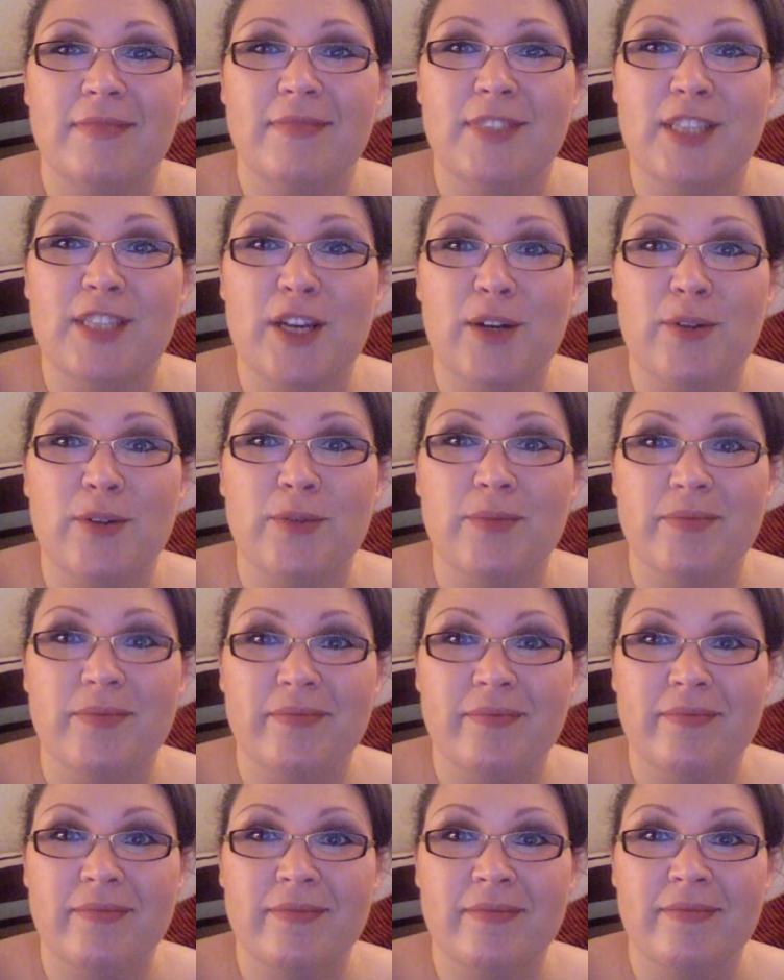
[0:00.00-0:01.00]
So,
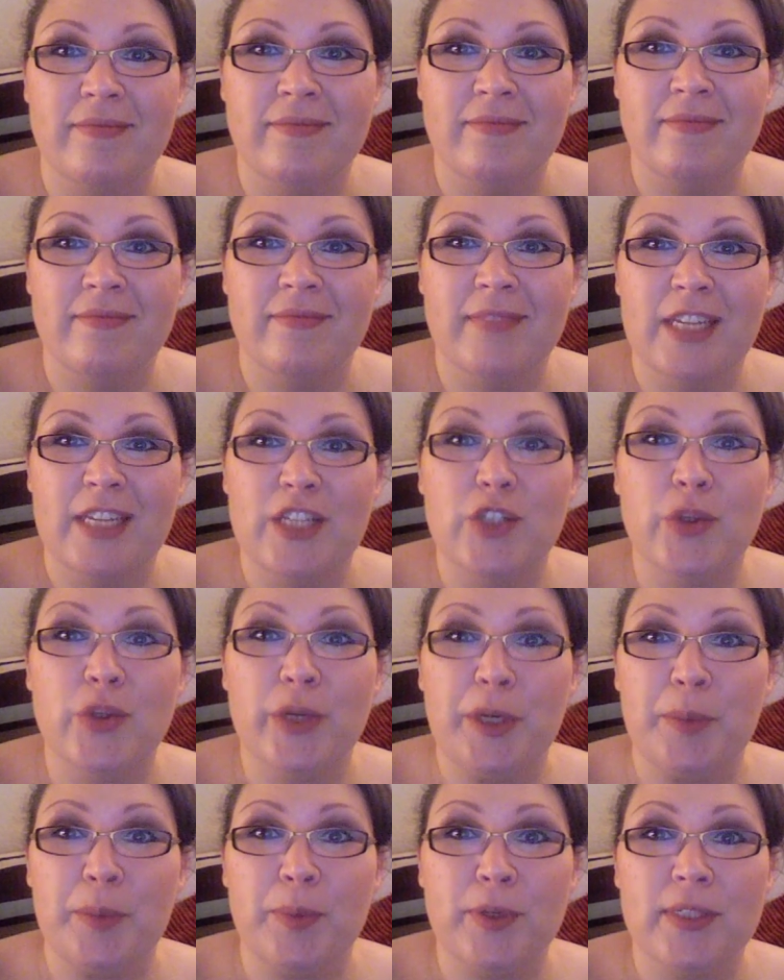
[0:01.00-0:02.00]
enjoy
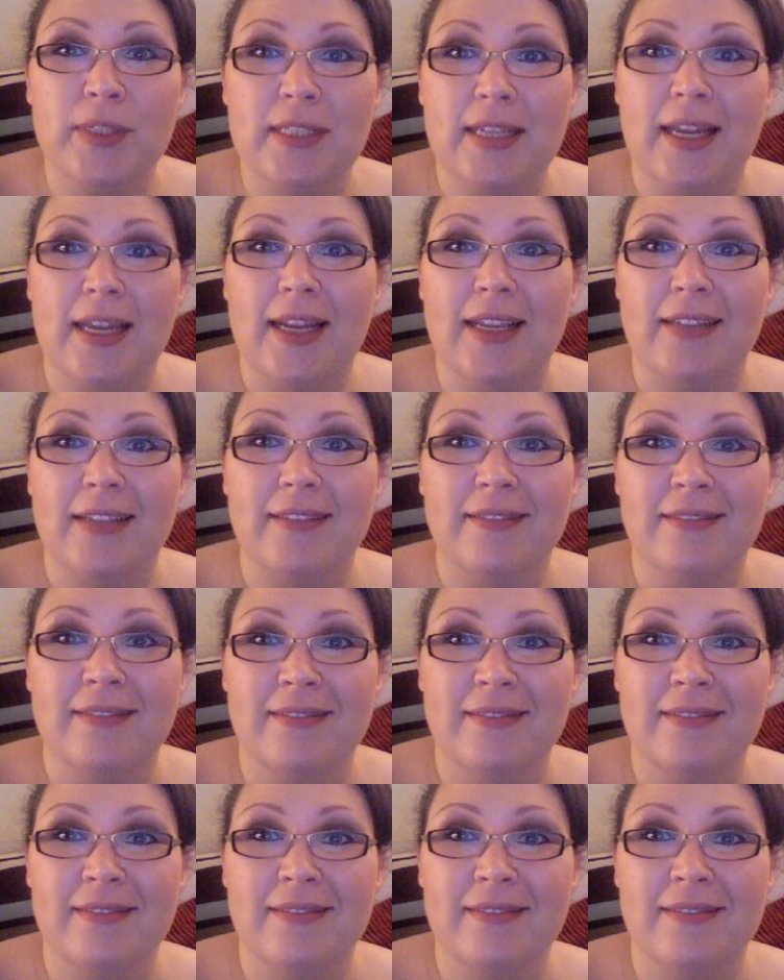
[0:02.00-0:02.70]
your book study.